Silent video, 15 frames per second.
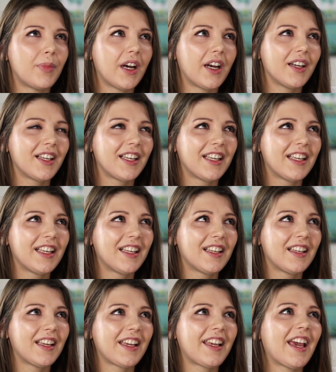But
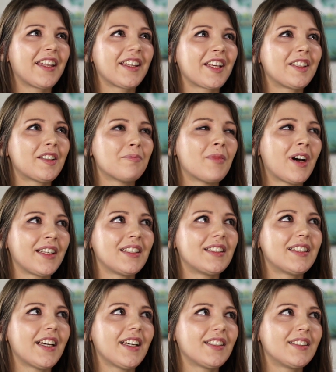again, like the
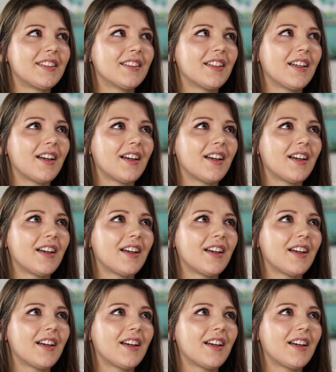mindset,